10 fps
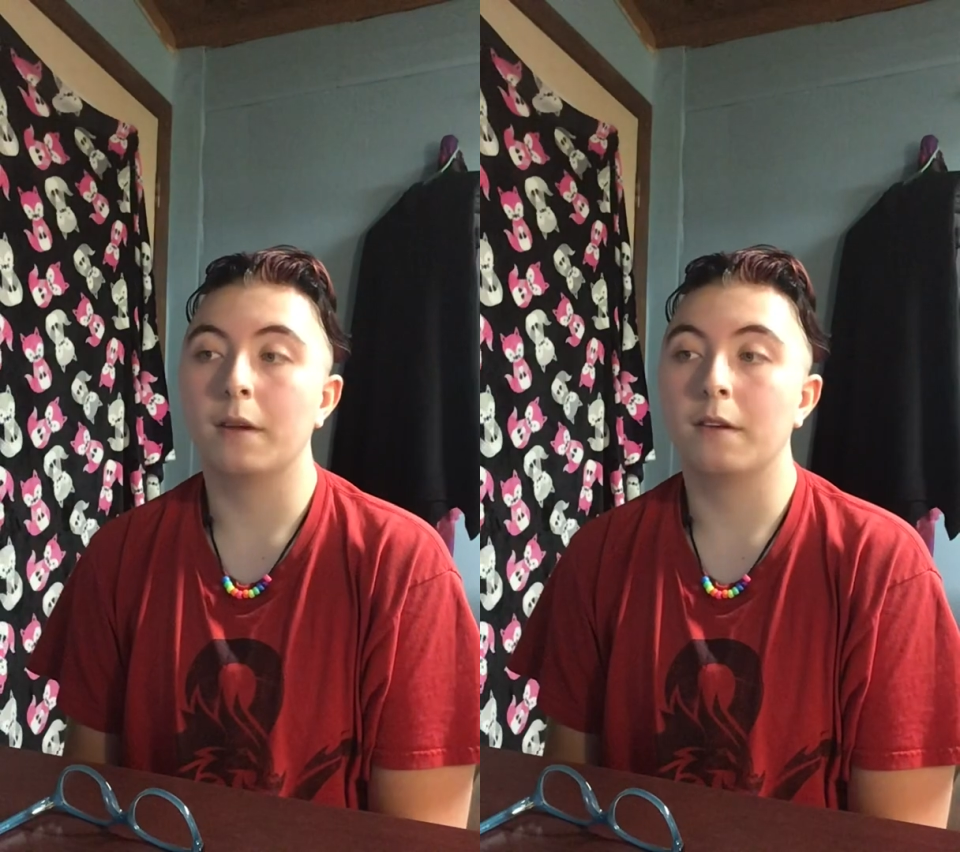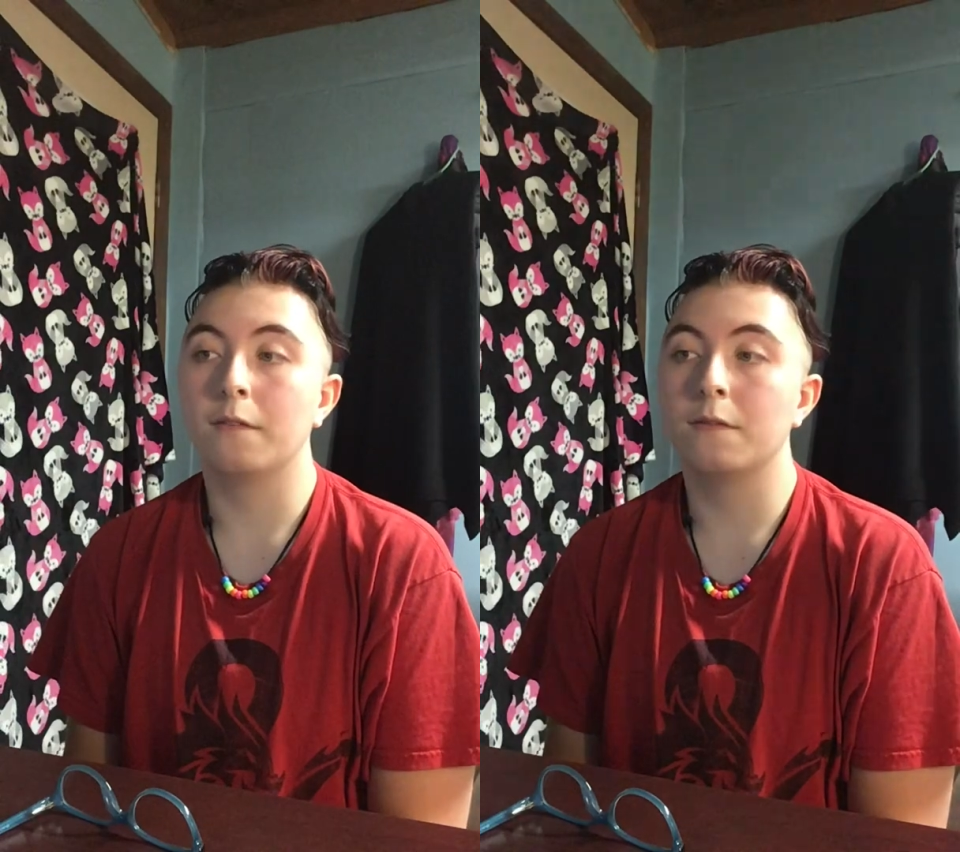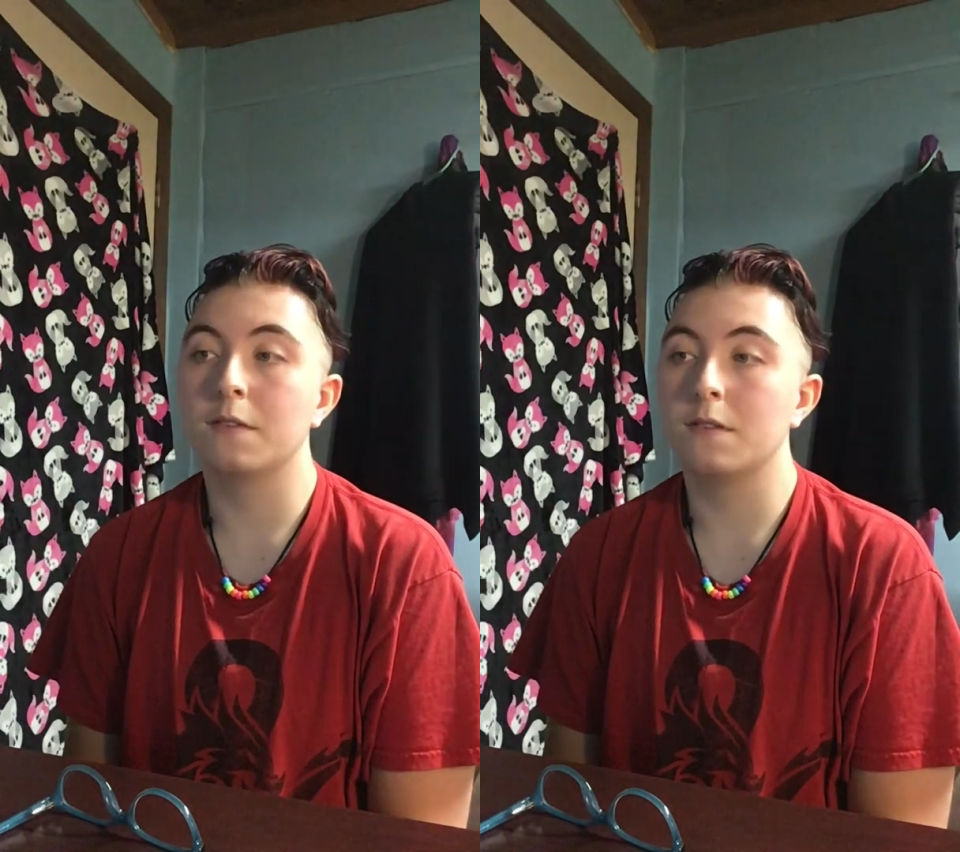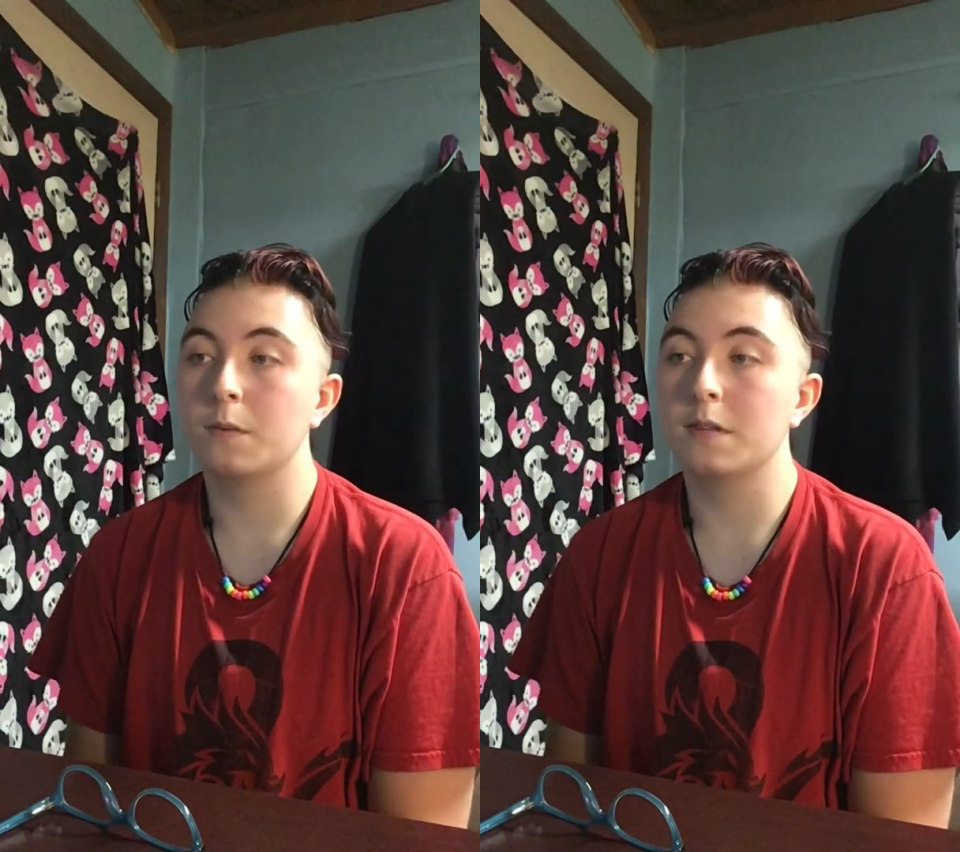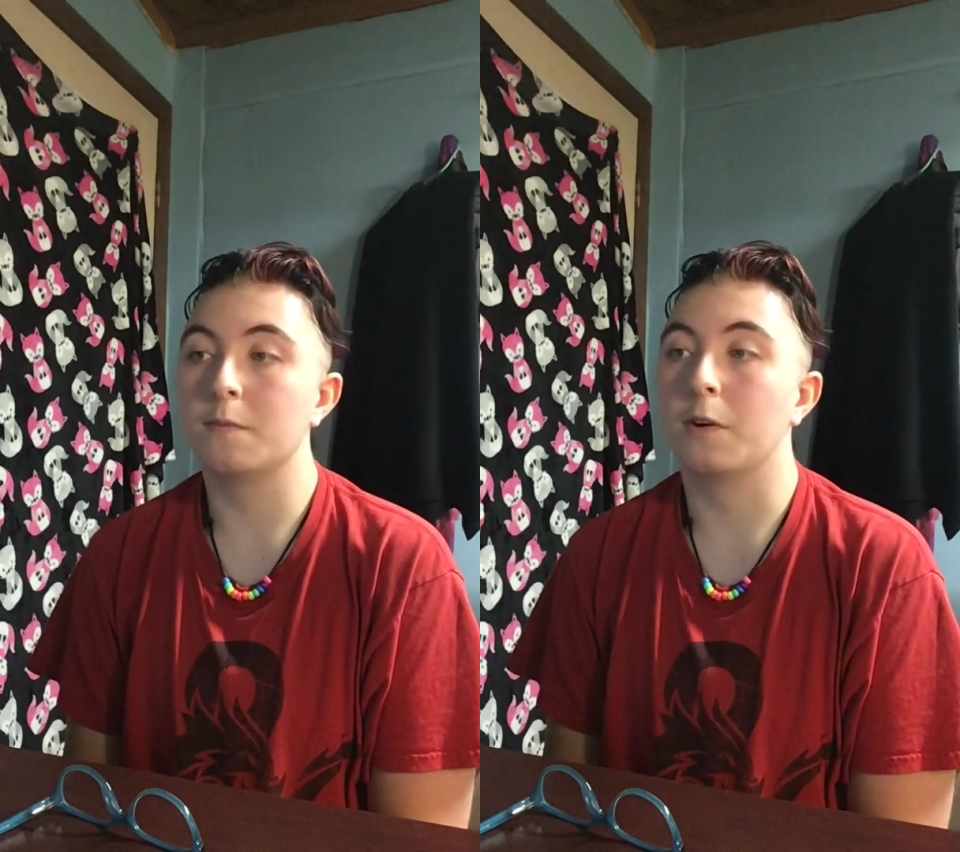
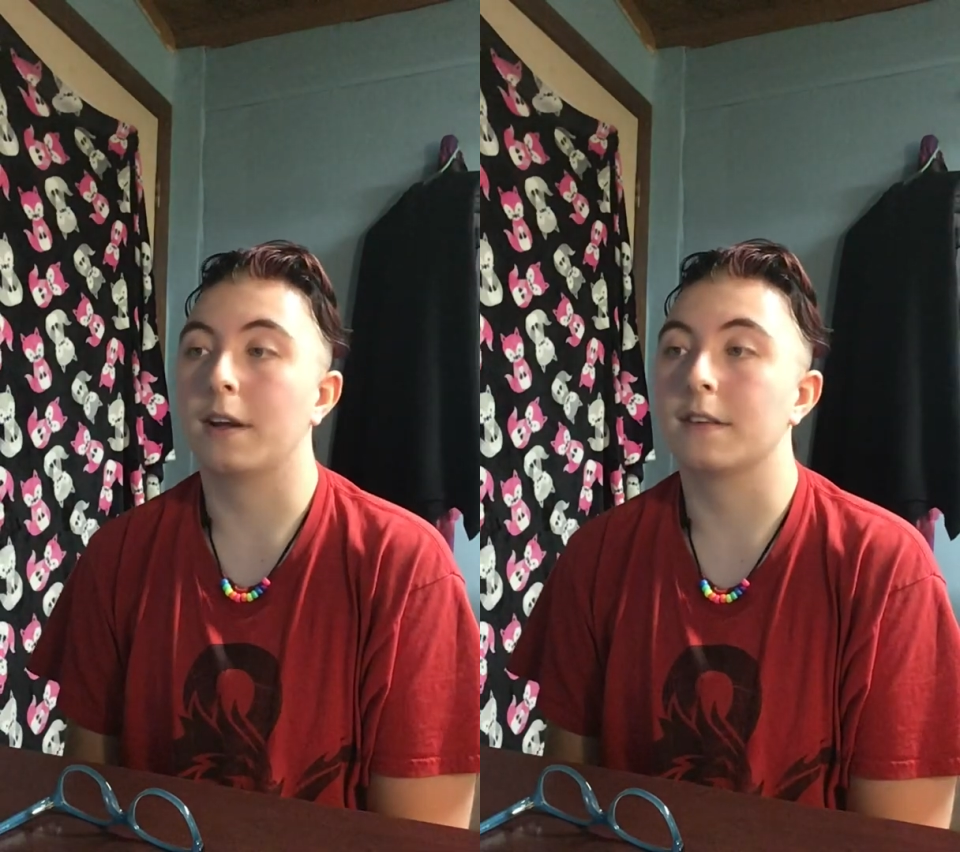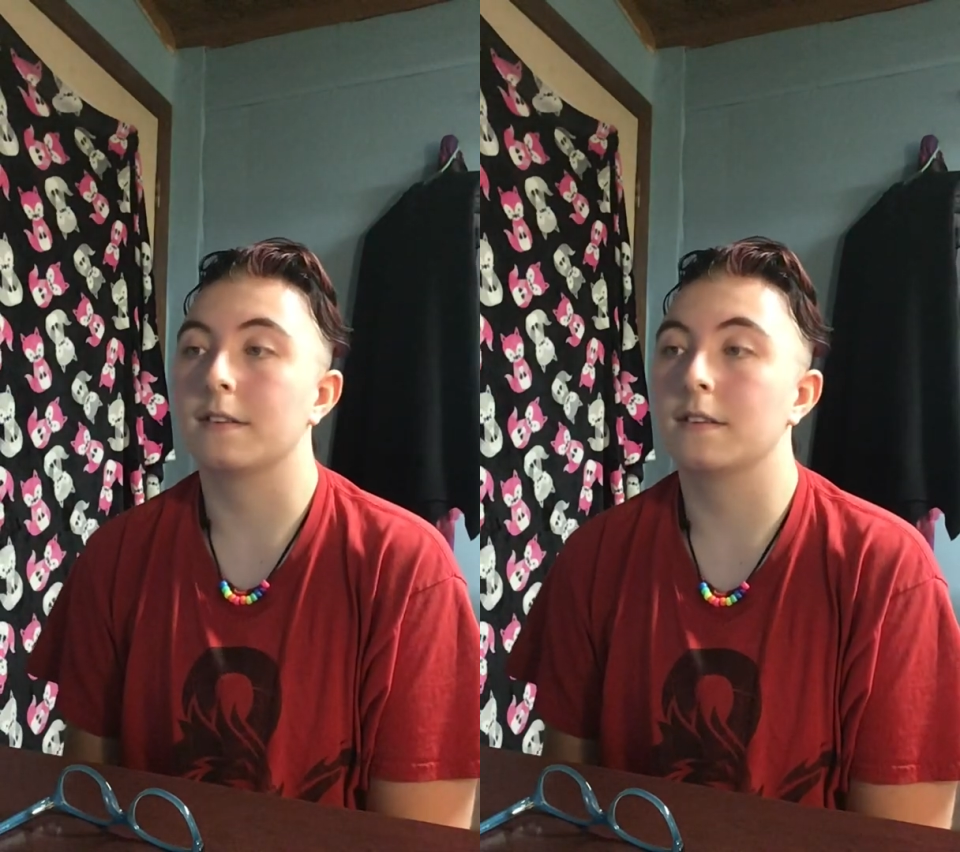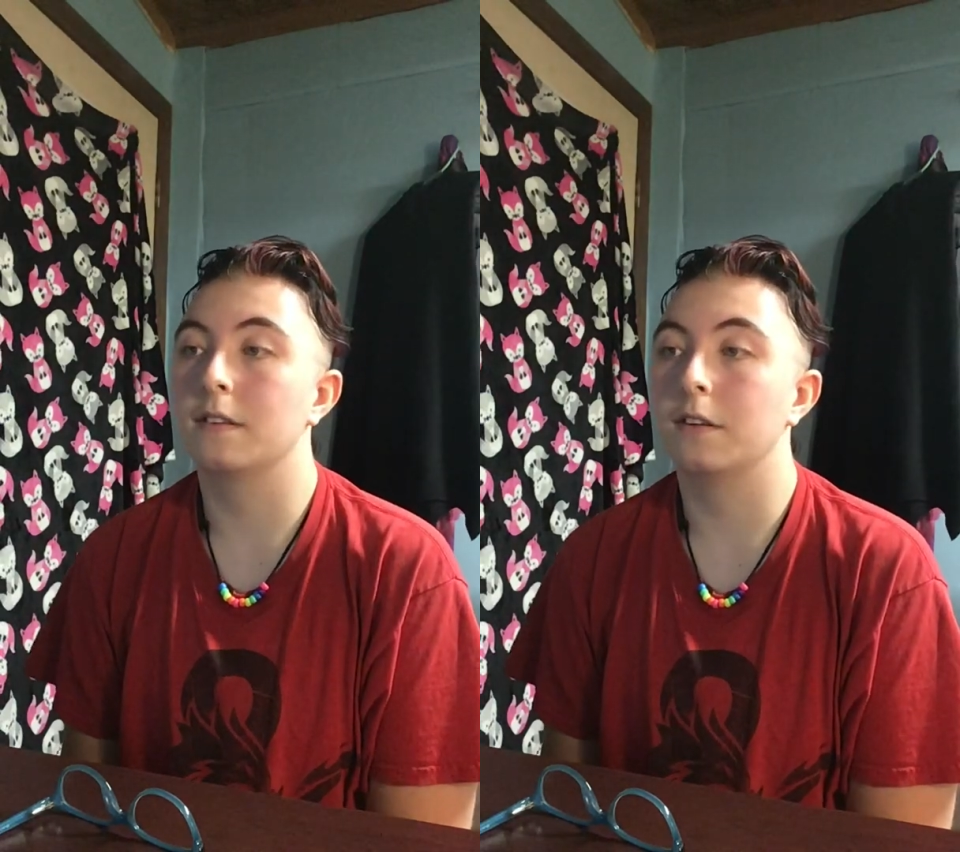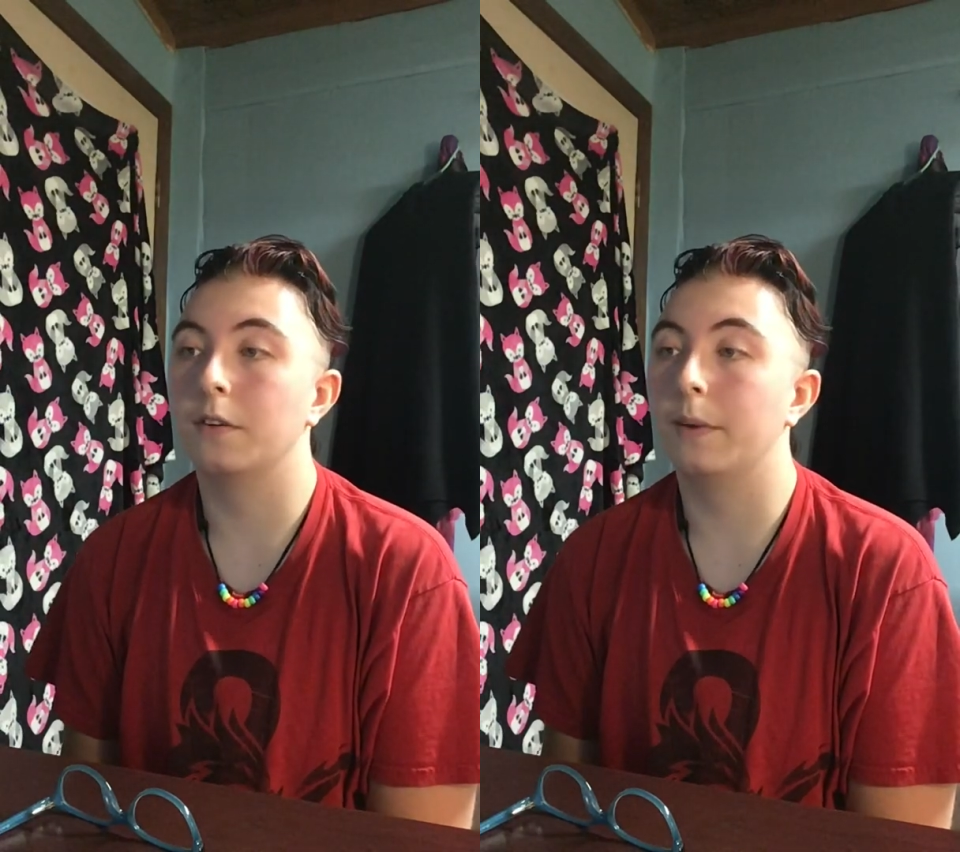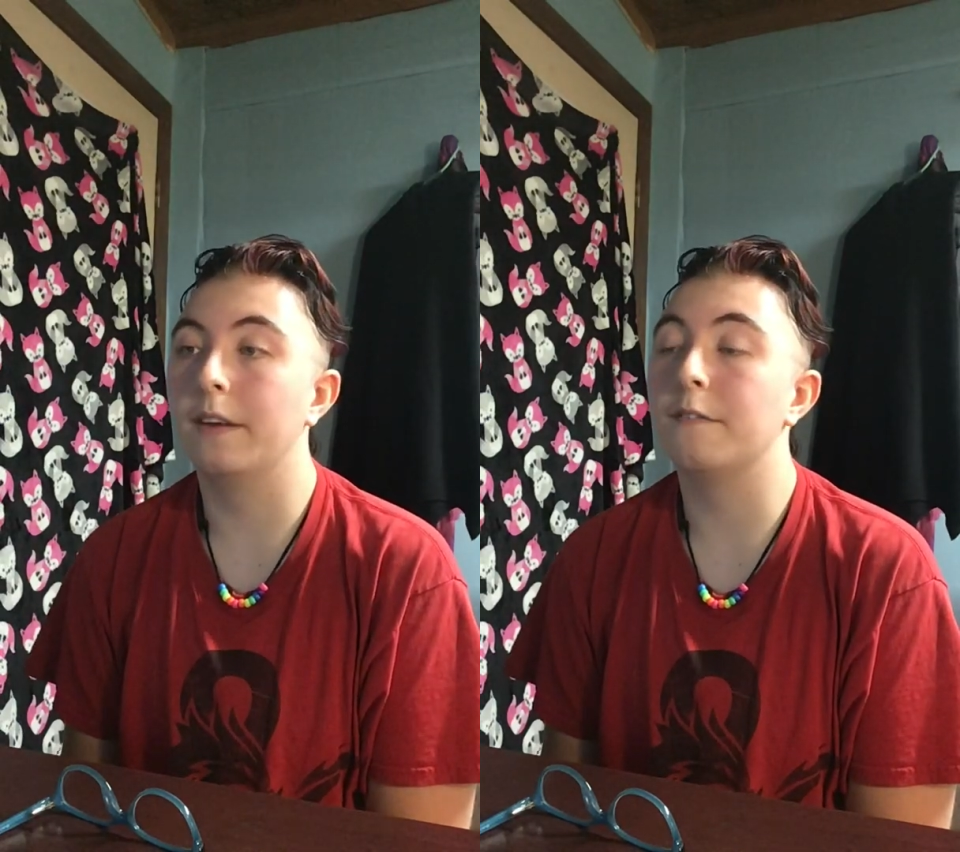
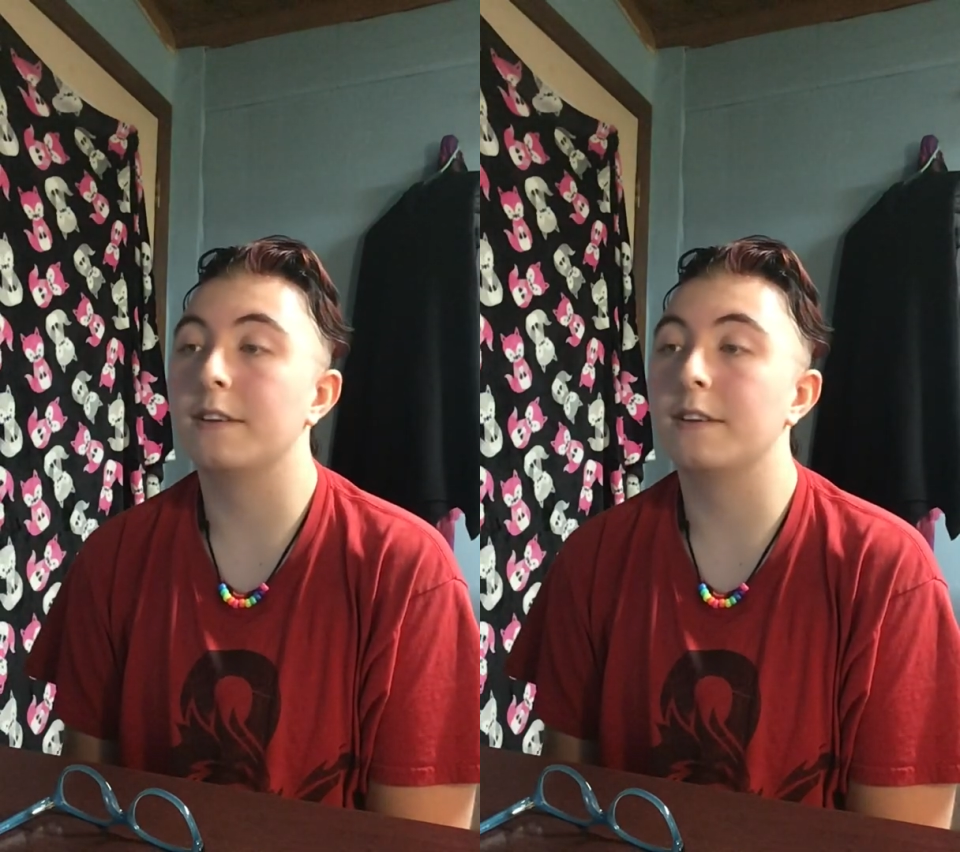have